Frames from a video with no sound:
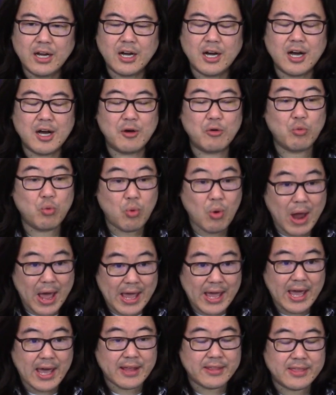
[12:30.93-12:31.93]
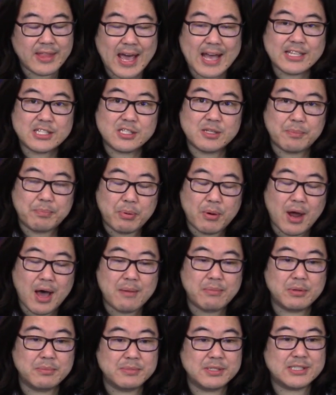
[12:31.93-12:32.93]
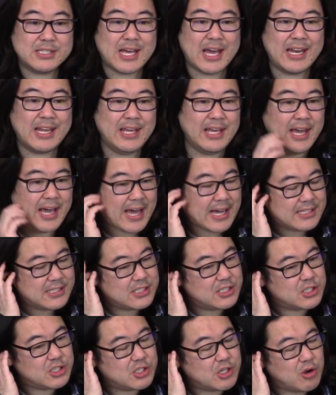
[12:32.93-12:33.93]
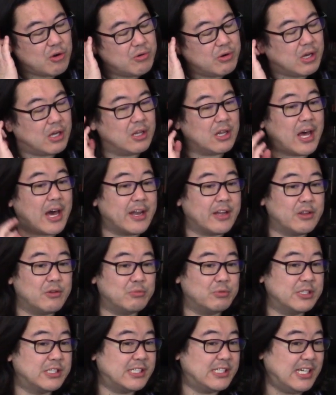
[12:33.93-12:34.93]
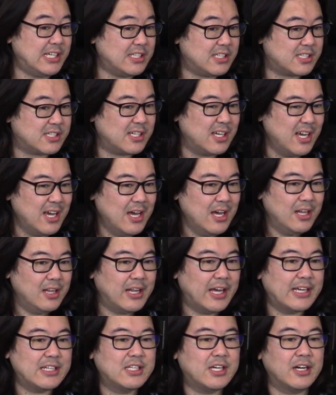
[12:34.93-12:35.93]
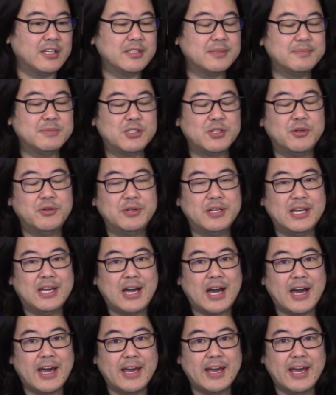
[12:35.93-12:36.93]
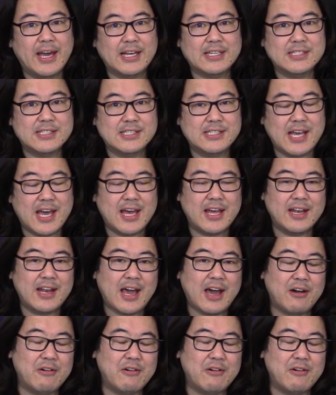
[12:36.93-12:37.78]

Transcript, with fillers: Uh, right, and that's the problem is that he hasn't shown a lot of the receipts, like Gundam Jehudi Kai has said.